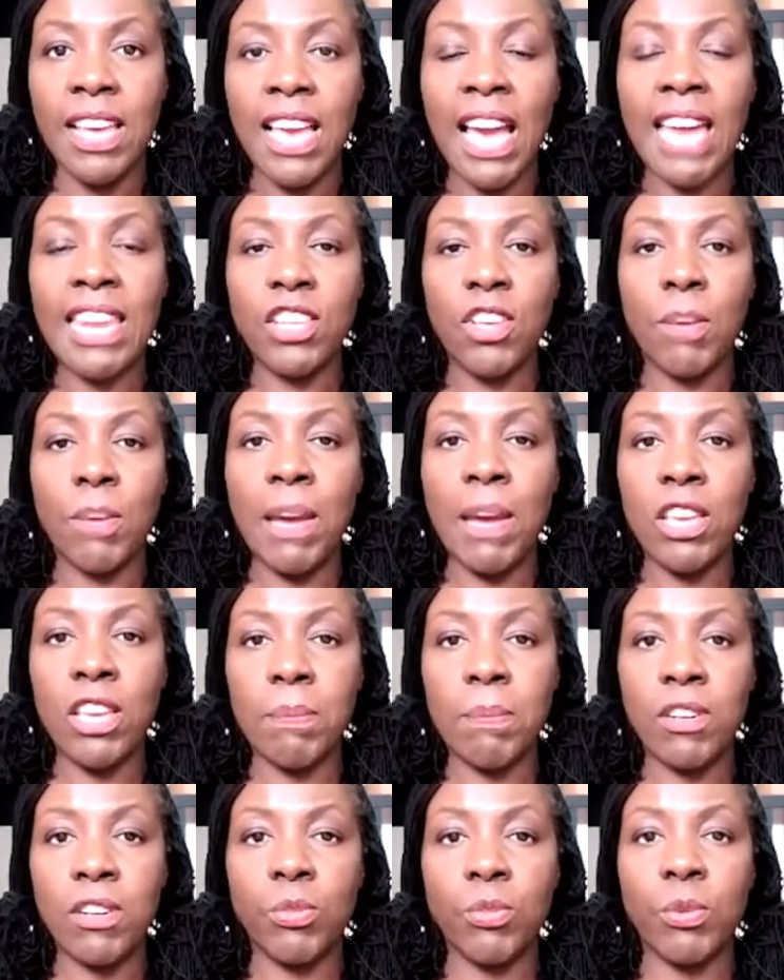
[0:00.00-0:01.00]
And then you pay your
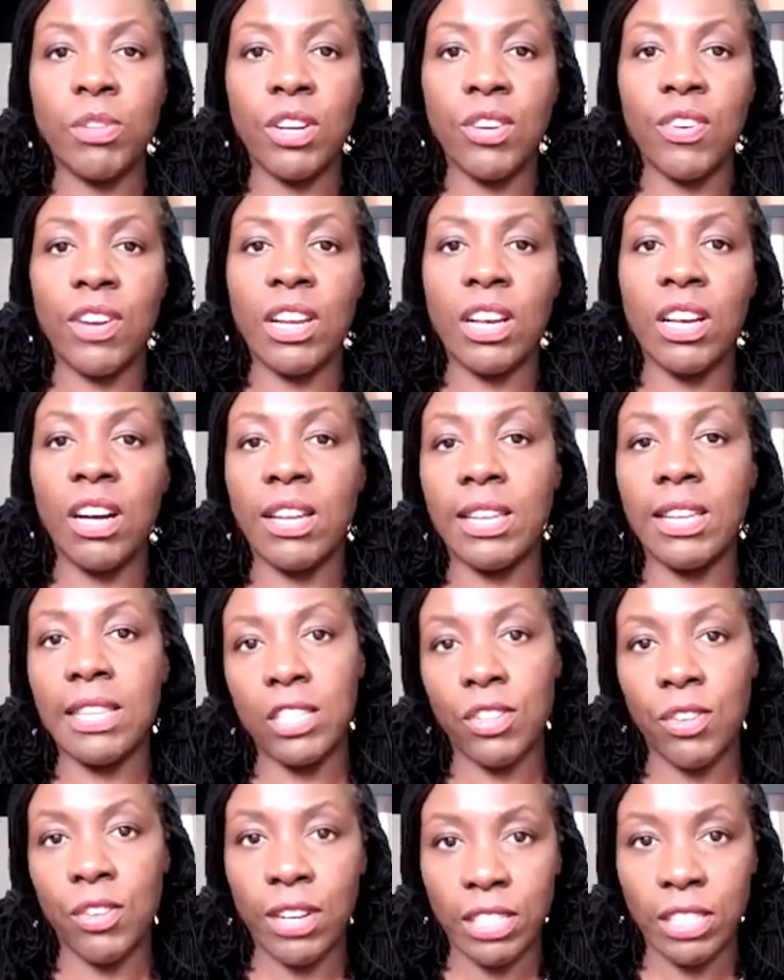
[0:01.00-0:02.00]
bills with a credit card, and
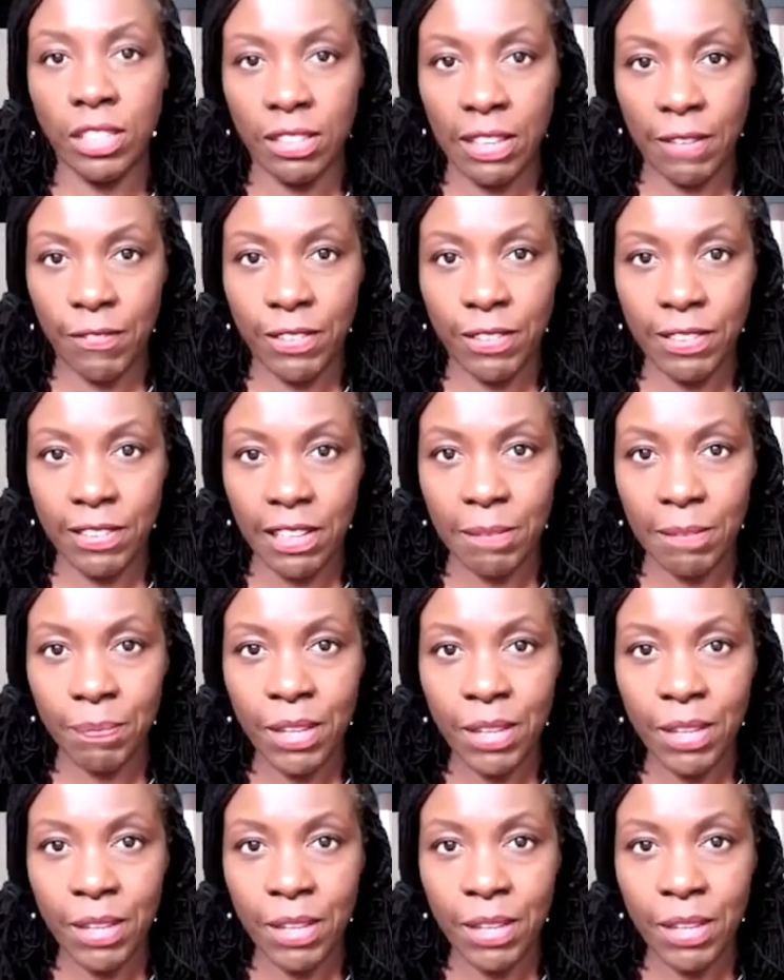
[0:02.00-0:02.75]
then you're in deficit.